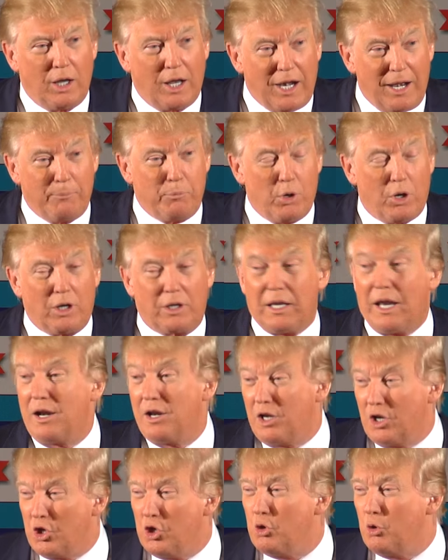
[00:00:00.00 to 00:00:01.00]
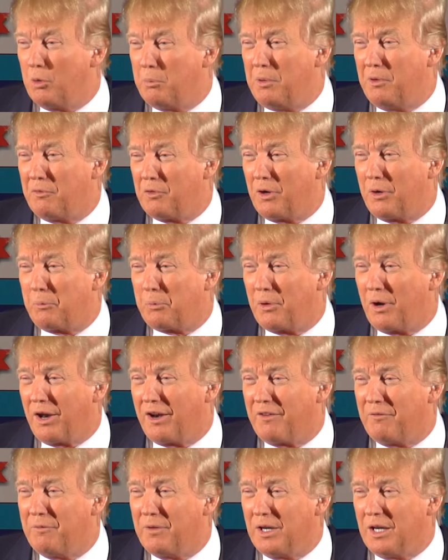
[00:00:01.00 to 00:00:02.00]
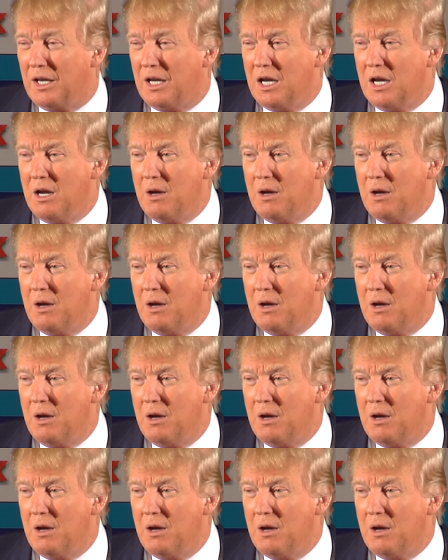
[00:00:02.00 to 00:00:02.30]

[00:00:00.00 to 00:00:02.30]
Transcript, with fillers: And I bought it down here. You would be very proud of me.